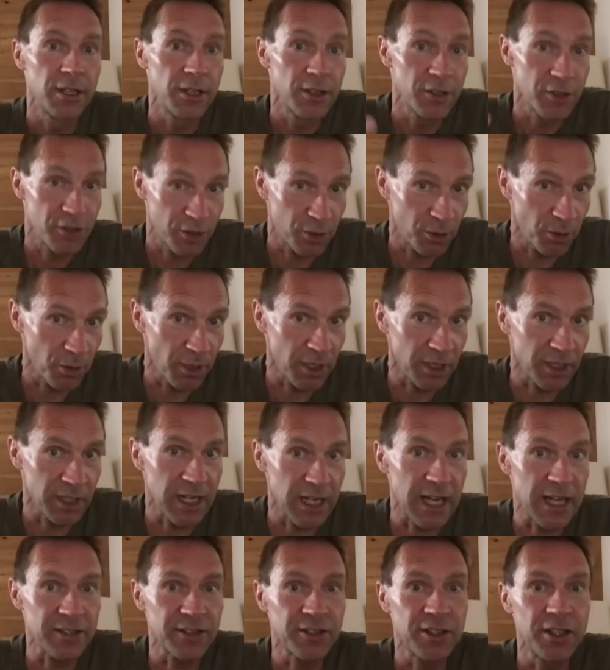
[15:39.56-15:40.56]
3rd
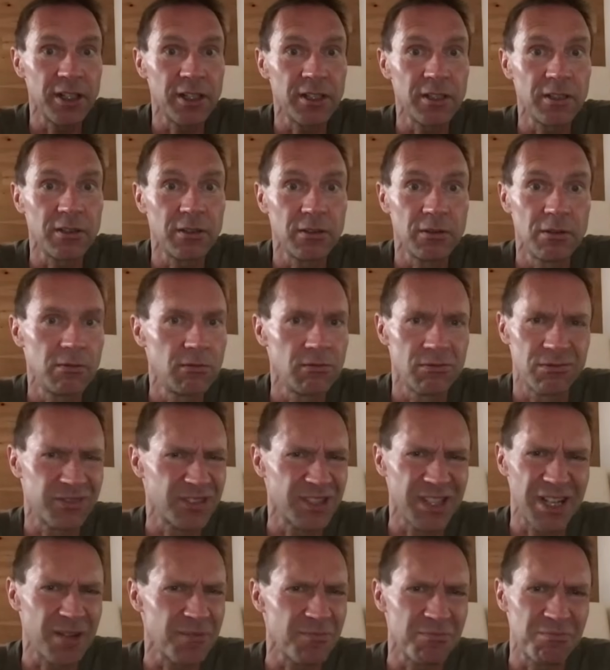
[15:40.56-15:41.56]
last year,
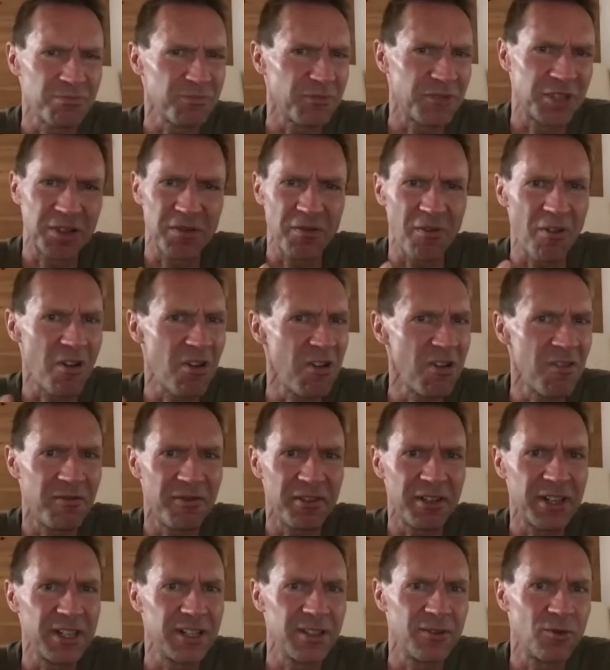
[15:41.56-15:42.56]
some 12
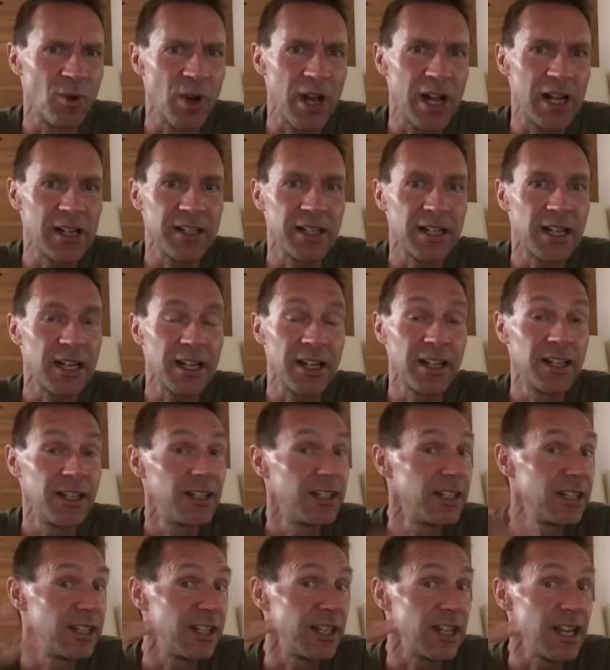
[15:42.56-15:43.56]
in the Vuelta,
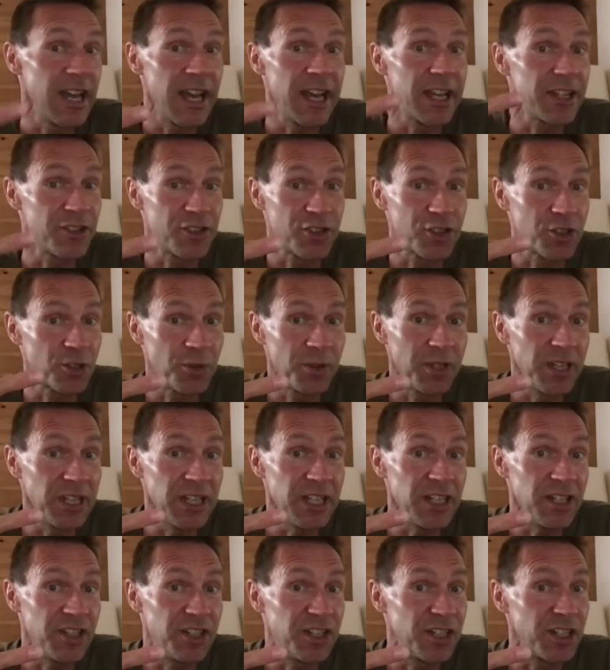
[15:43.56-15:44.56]
and
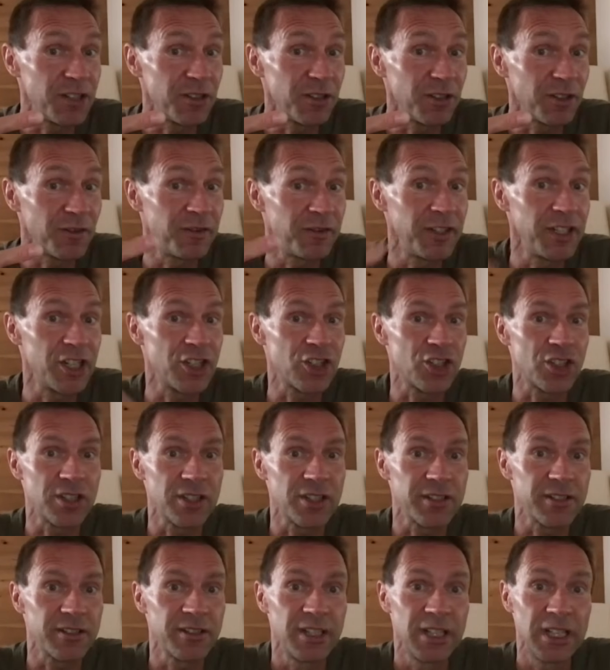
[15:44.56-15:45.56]
3 did not finish
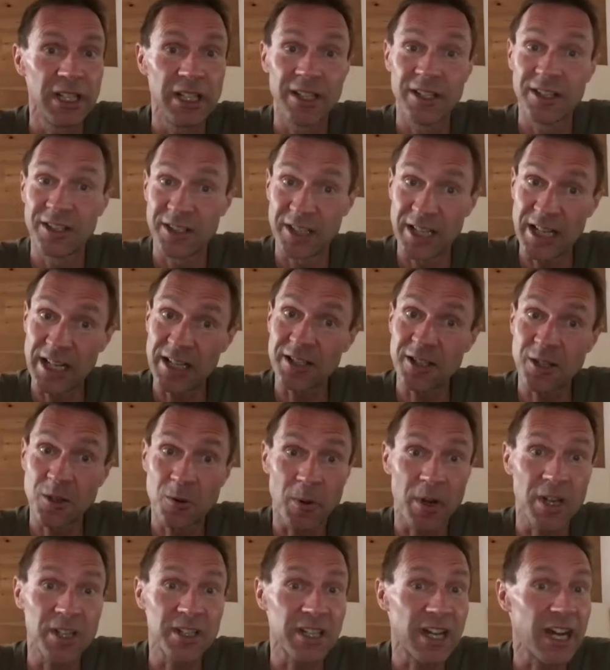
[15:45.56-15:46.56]
it. That is
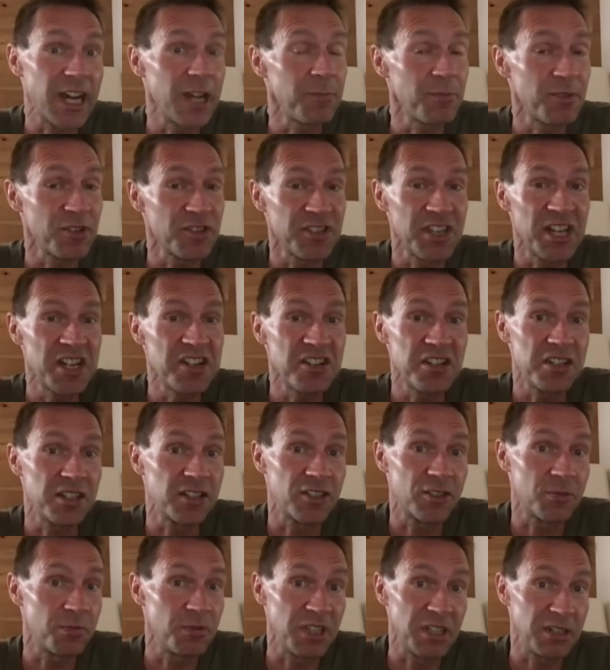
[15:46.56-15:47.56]
quite a high
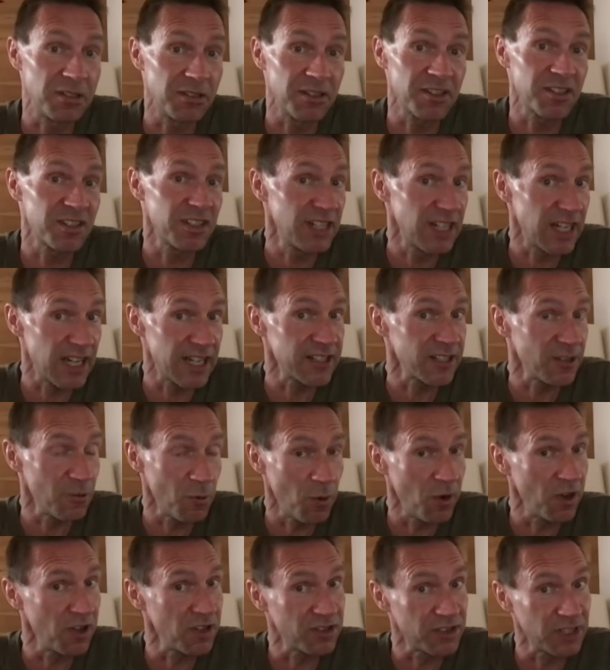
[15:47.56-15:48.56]
percentage, because in other
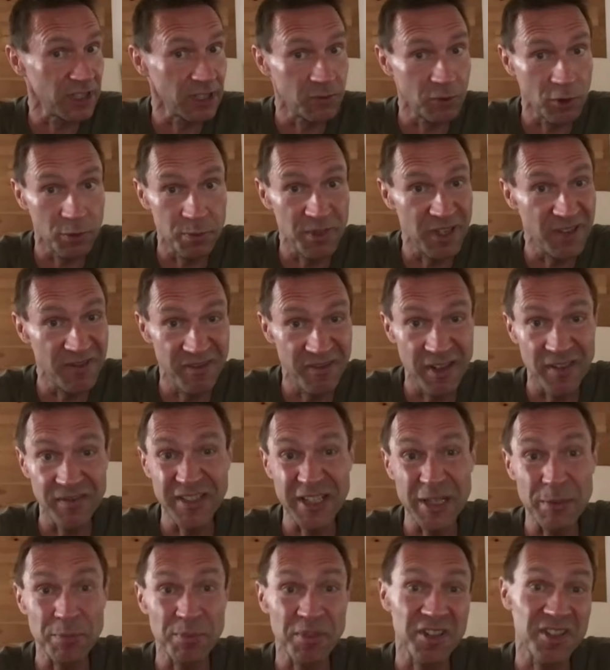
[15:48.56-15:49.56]
words, that would be
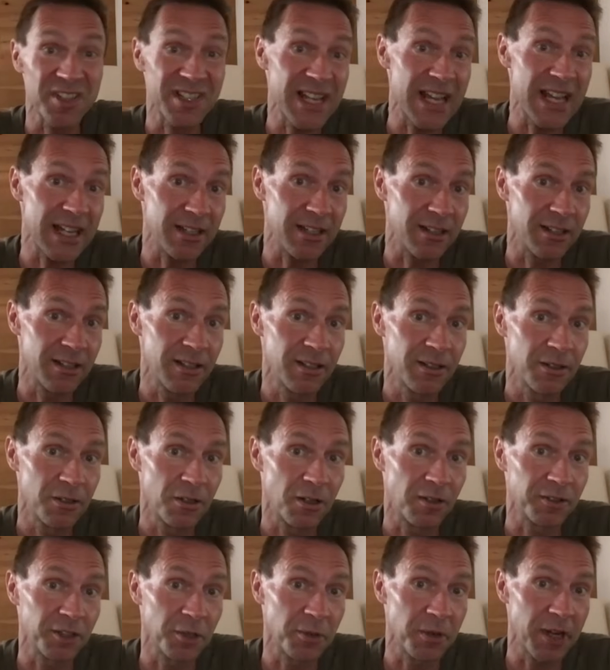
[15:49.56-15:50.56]
50%
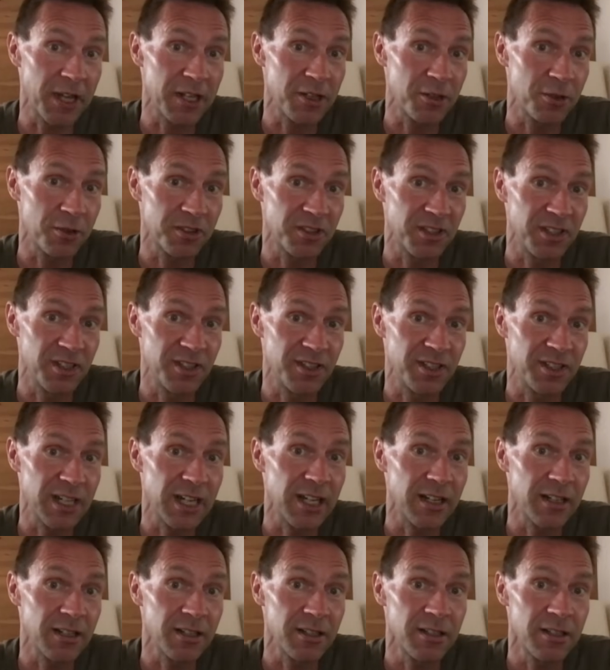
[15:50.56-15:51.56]
of the Grand Tours he
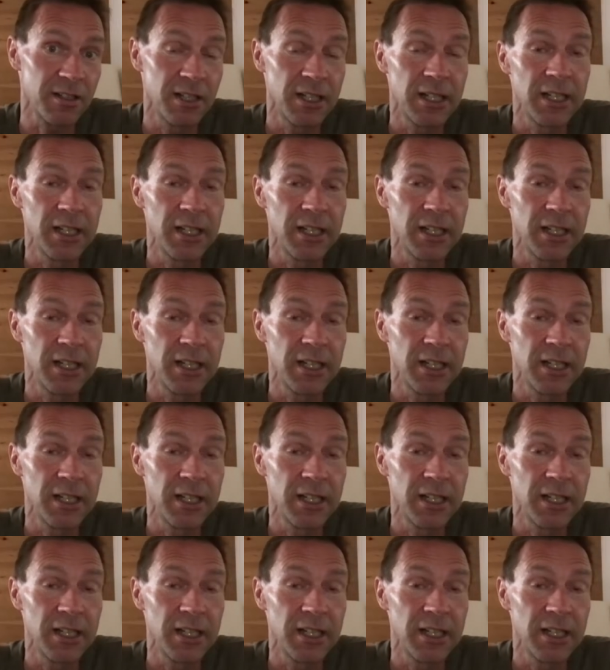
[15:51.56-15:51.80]
started.